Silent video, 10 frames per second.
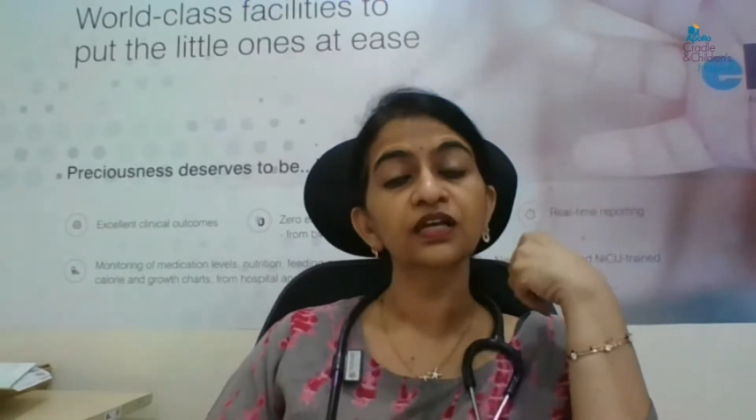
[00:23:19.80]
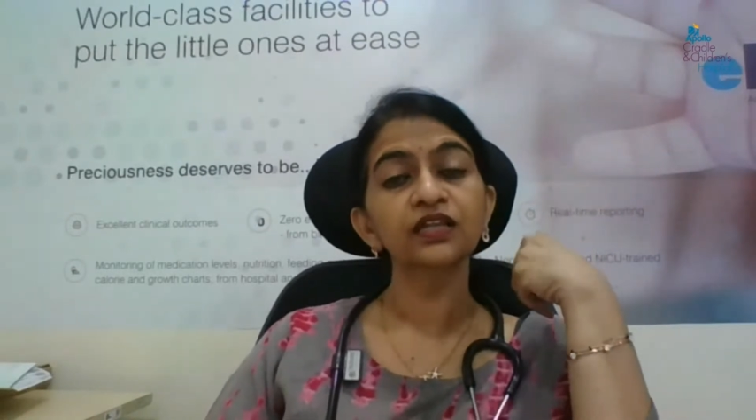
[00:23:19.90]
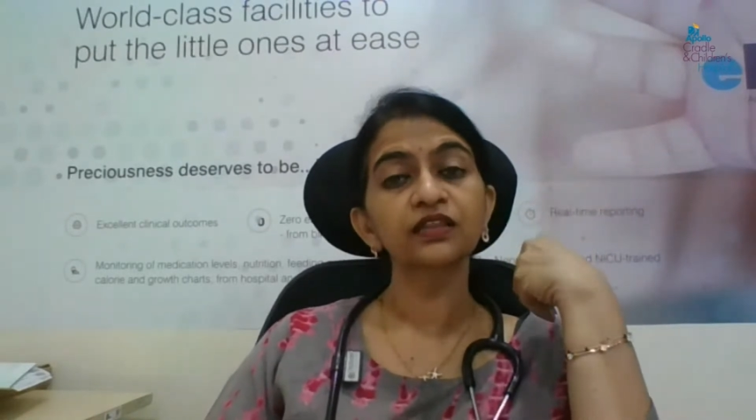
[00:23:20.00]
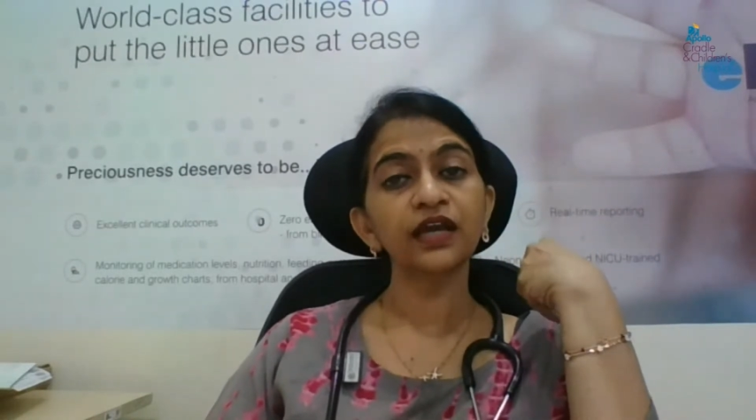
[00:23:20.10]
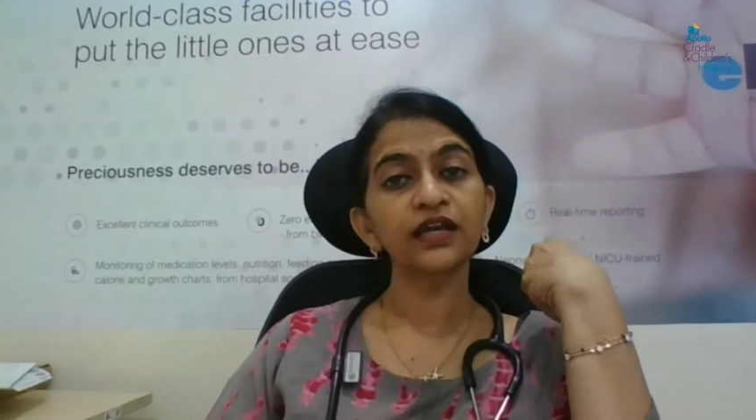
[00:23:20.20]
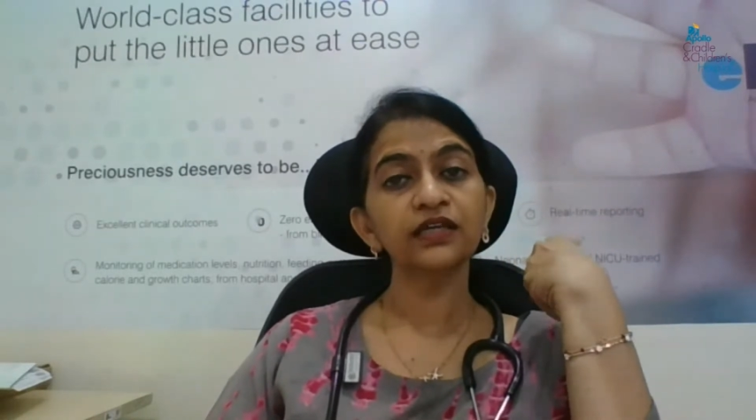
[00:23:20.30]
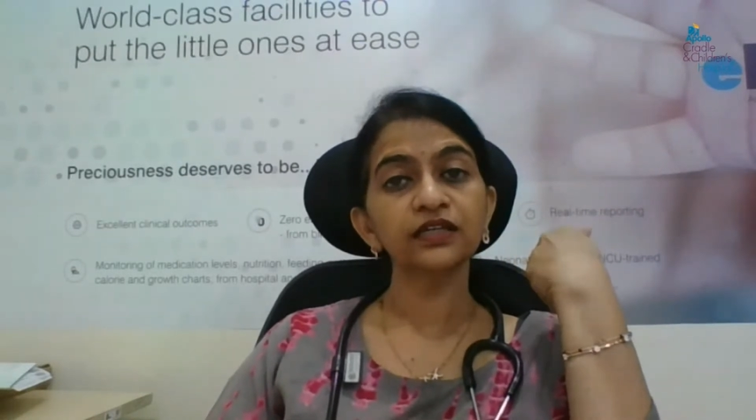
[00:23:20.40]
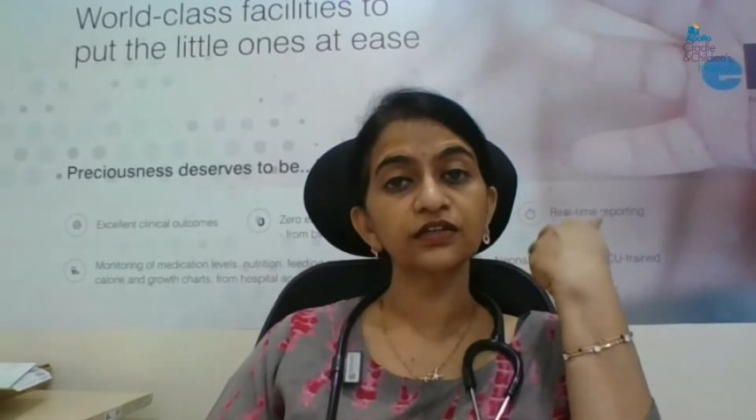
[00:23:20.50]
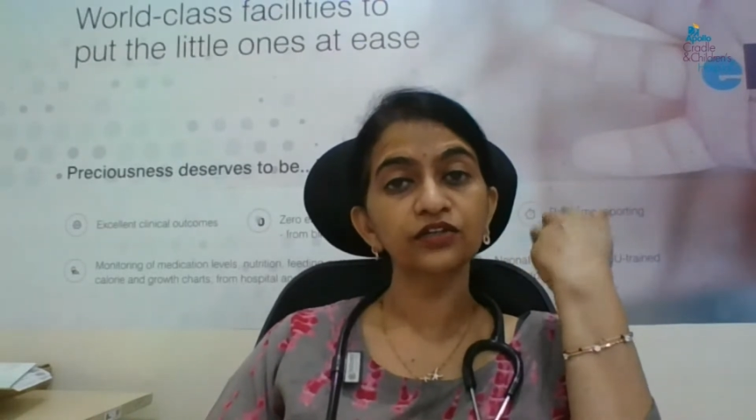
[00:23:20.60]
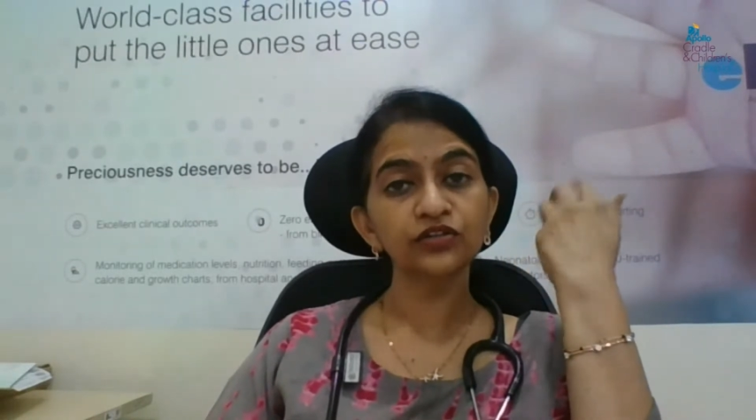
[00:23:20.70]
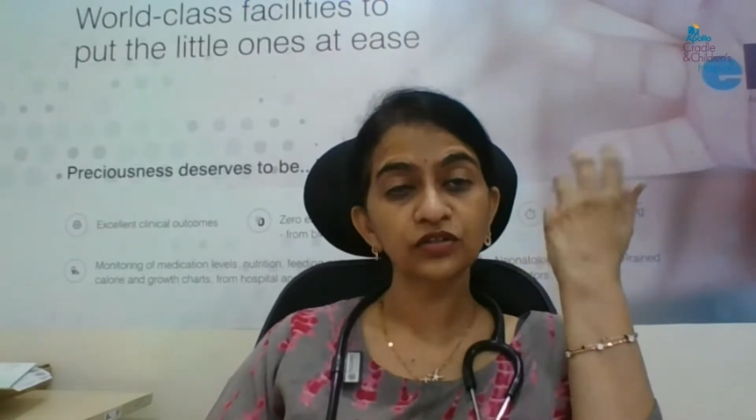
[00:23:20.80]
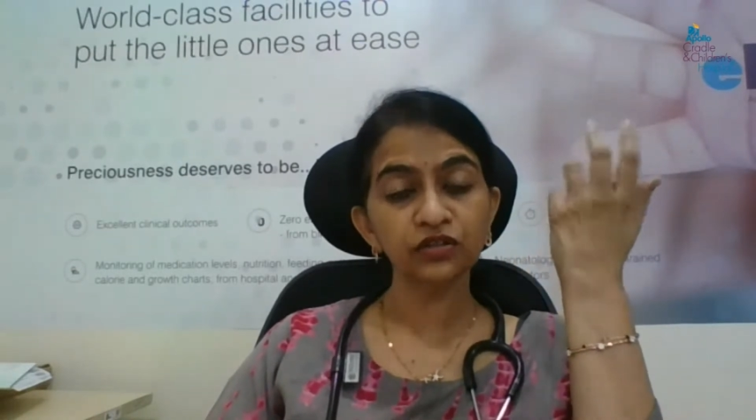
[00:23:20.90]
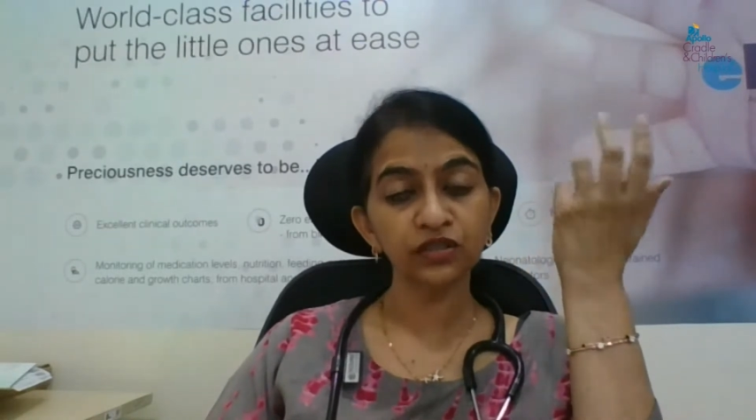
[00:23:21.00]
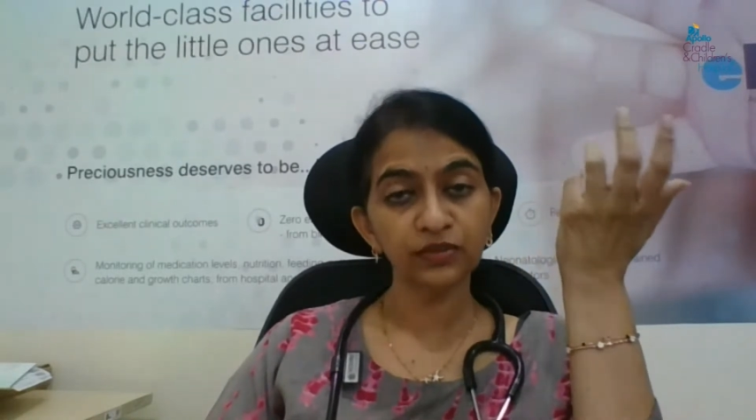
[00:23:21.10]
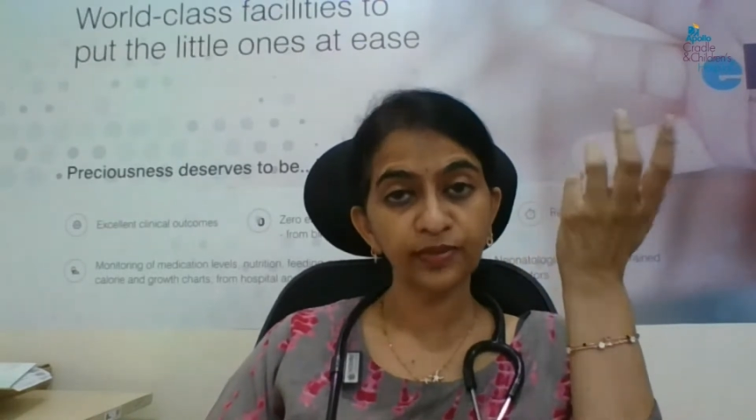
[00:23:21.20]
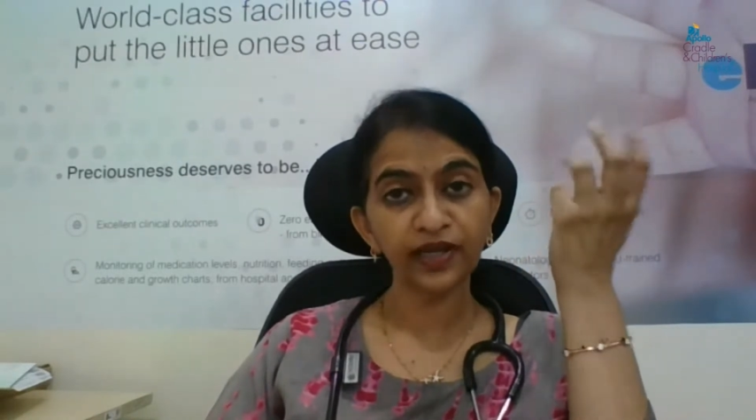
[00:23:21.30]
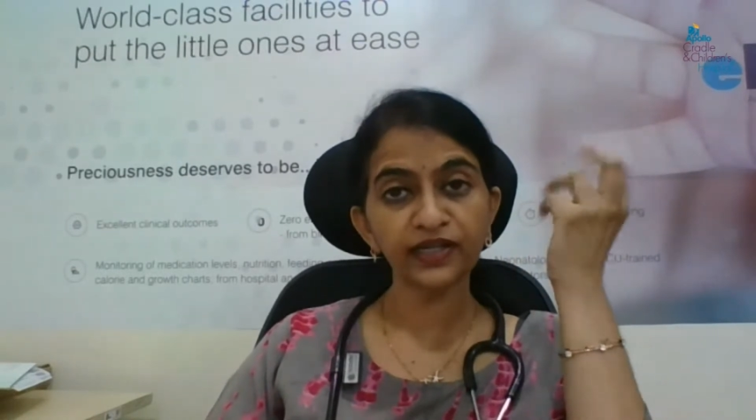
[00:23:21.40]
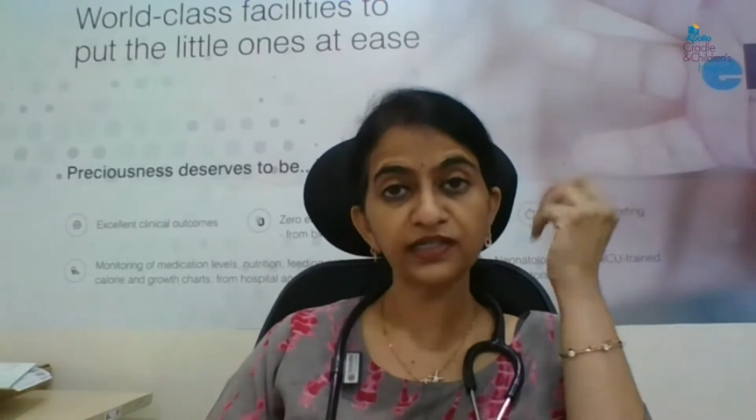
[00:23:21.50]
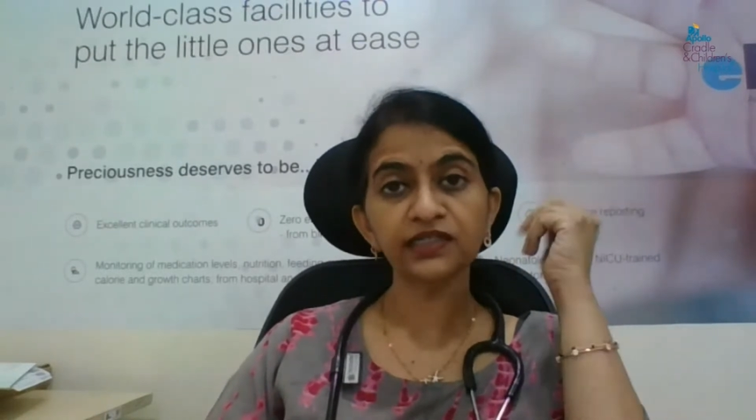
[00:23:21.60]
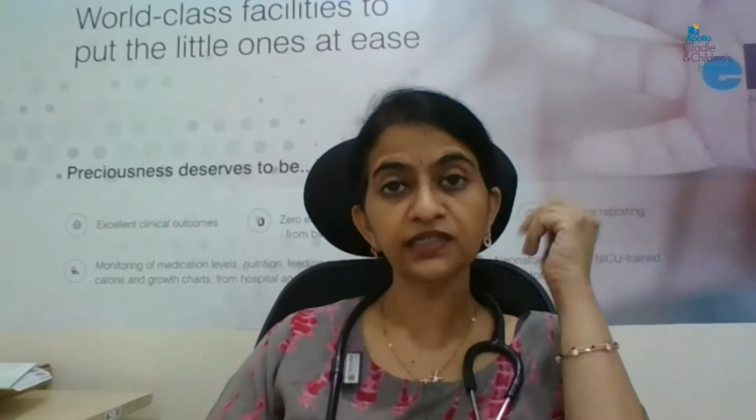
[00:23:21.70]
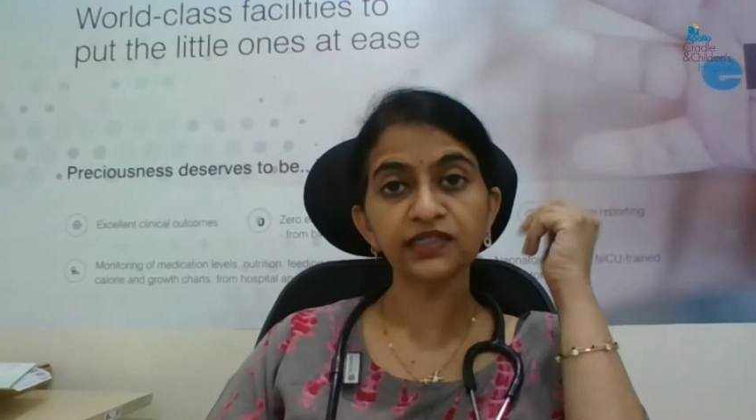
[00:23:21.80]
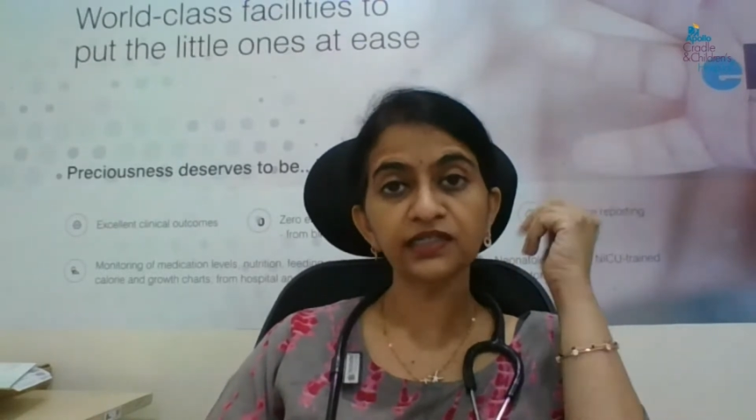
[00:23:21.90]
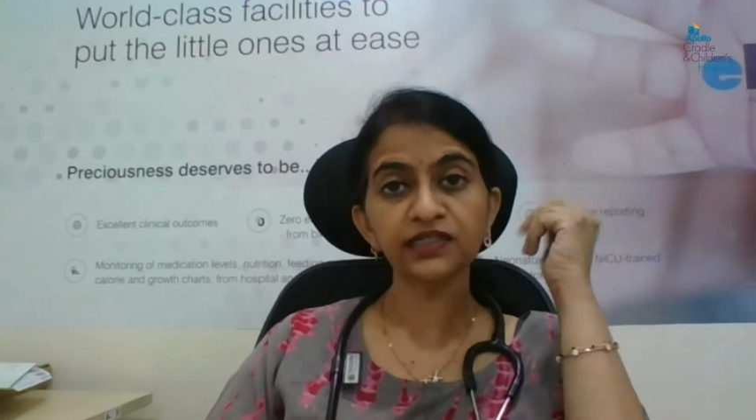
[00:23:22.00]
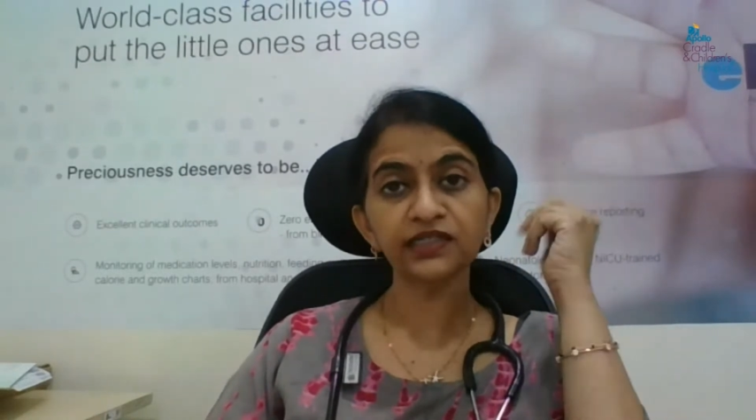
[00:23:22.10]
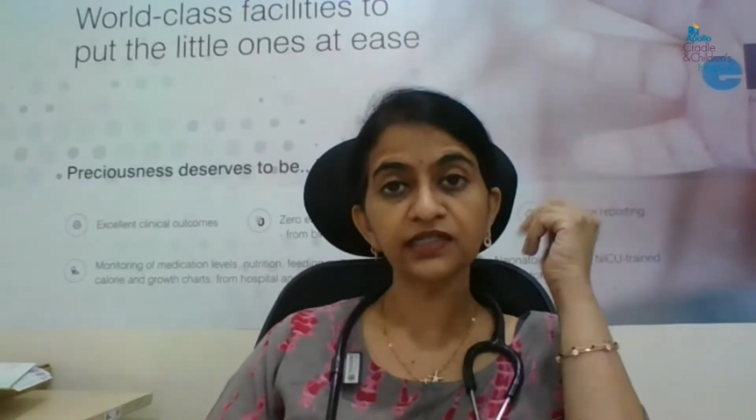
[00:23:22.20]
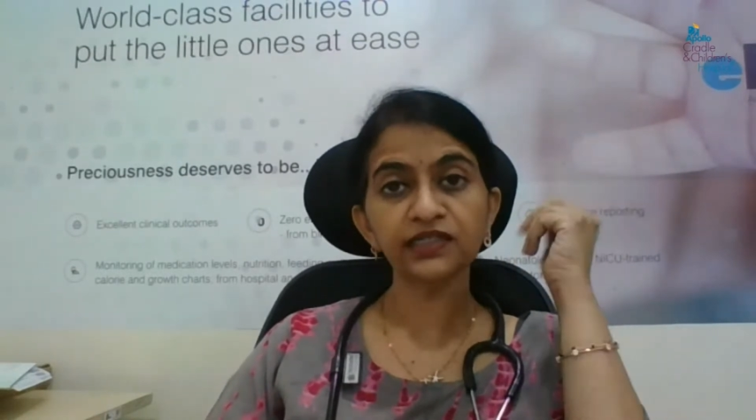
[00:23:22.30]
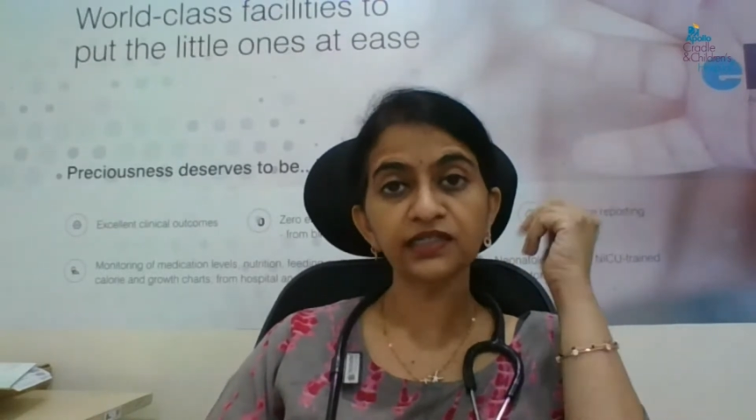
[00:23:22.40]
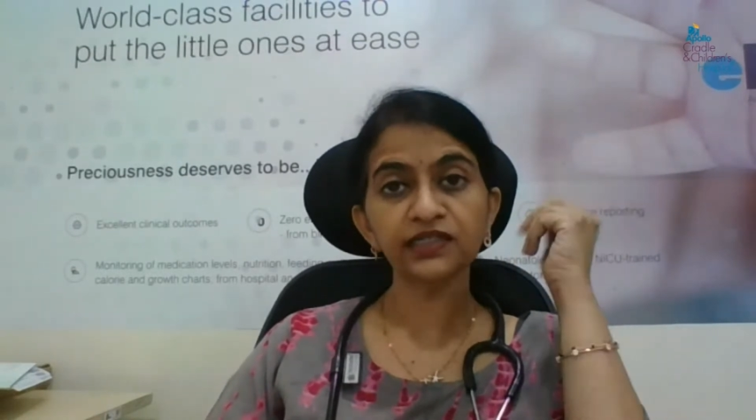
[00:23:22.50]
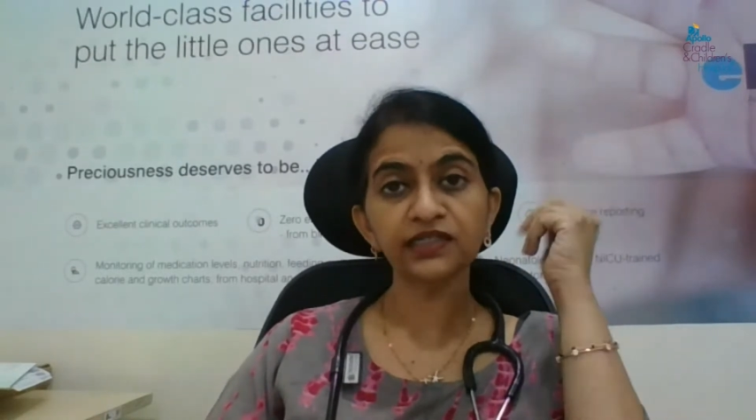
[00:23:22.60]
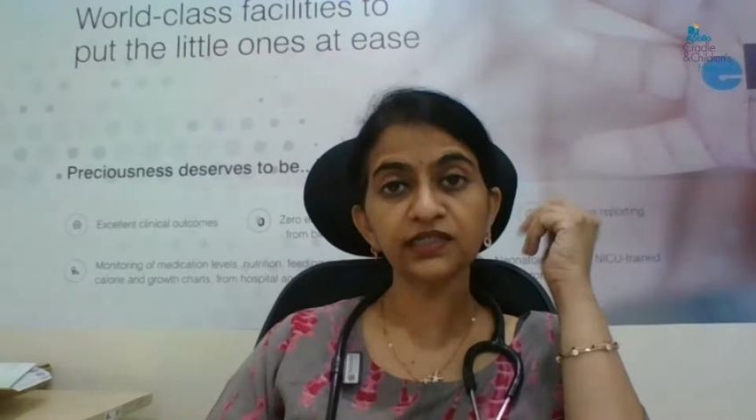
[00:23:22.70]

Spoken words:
that your a pancreas can be involved,